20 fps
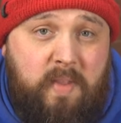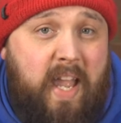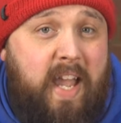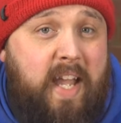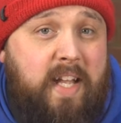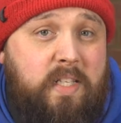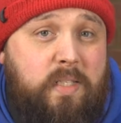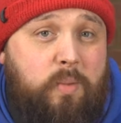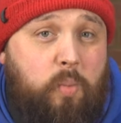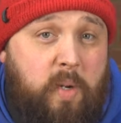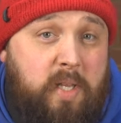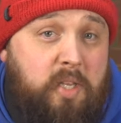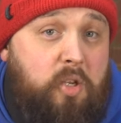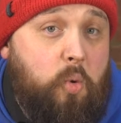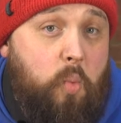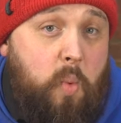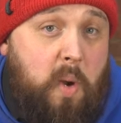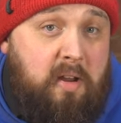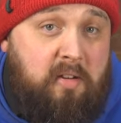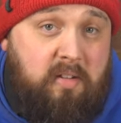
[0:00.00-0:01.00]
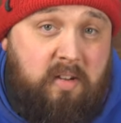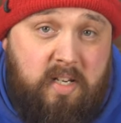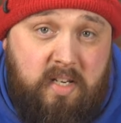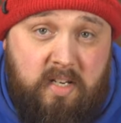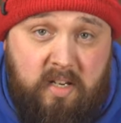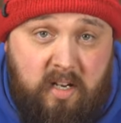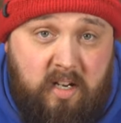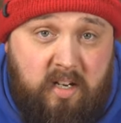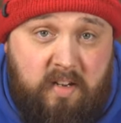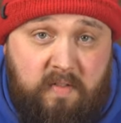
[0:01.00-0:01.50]
And when you're wearing a
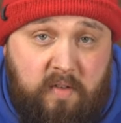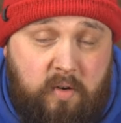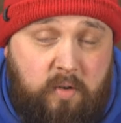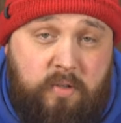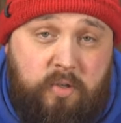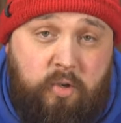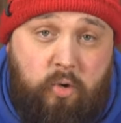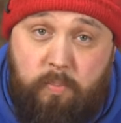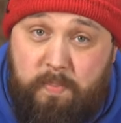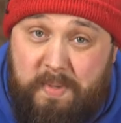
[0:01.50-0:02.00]
knife on your